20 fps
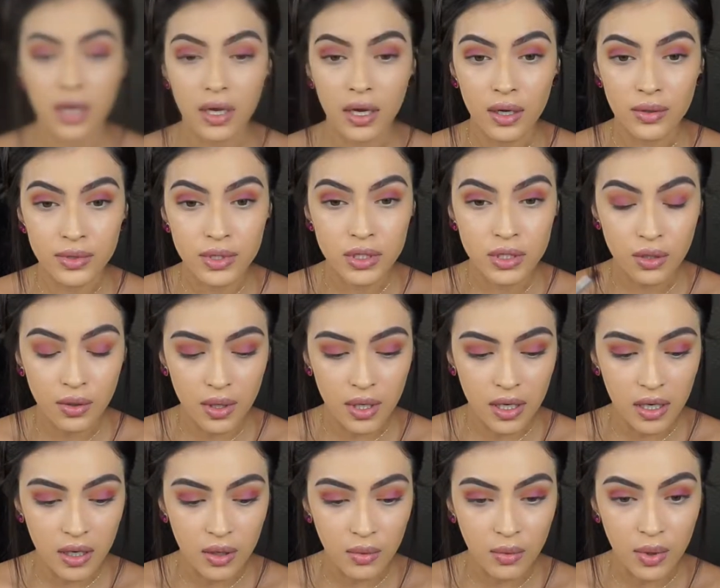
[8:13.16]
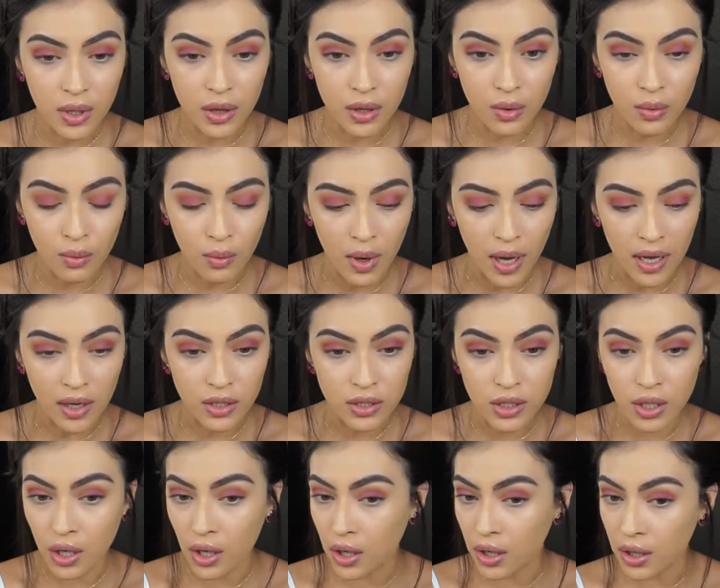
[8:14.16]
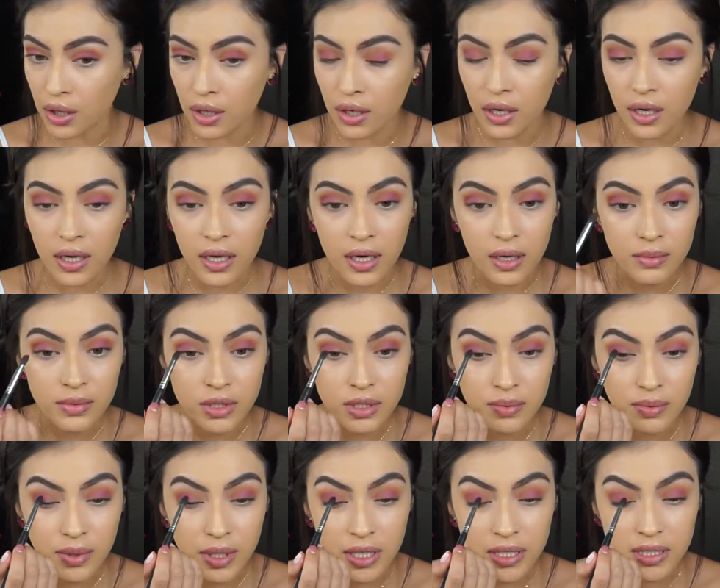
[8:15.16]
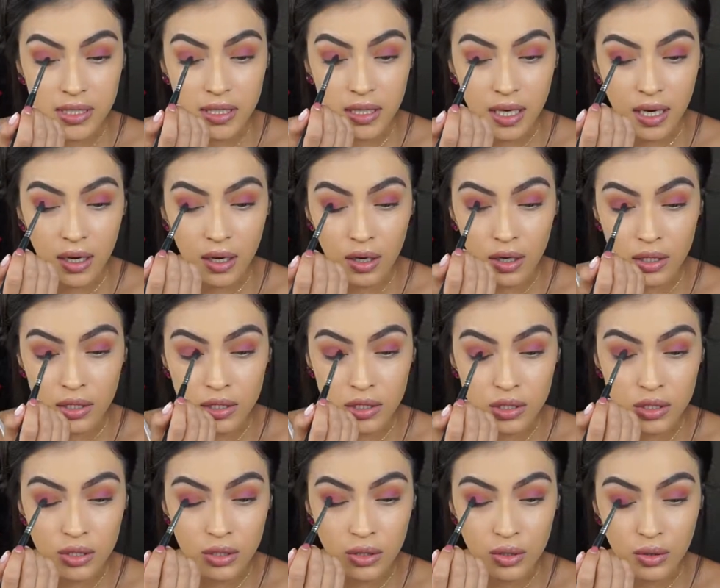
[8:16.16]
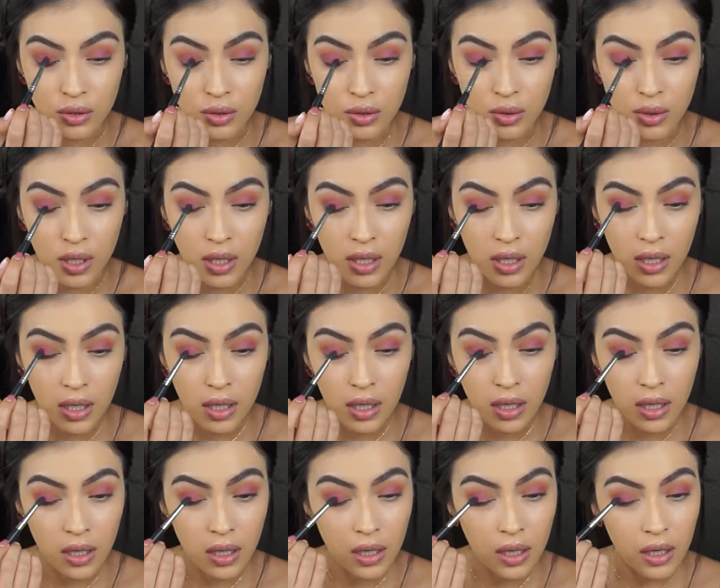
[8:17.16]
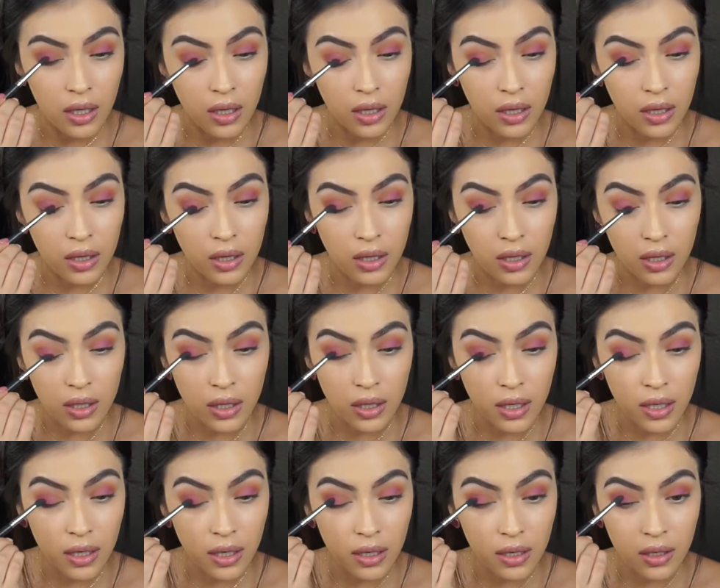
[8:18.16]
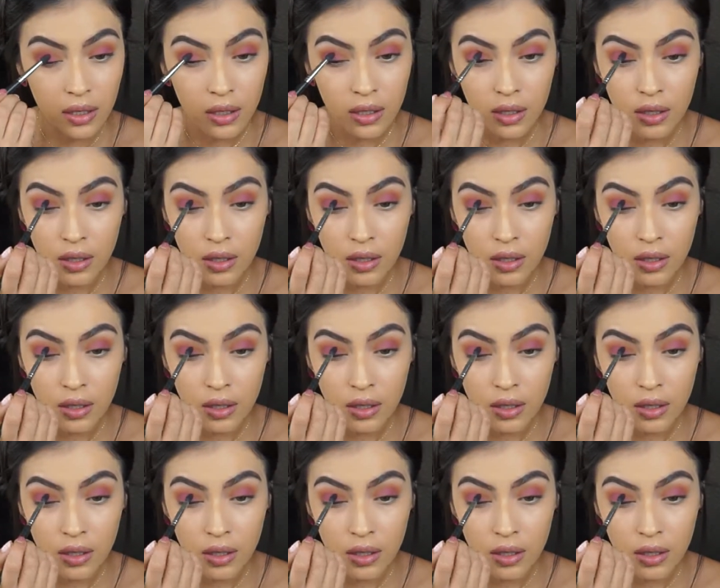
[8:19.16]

And now I'm just going in with Wild Heart, and I'm just placing that onto the lid.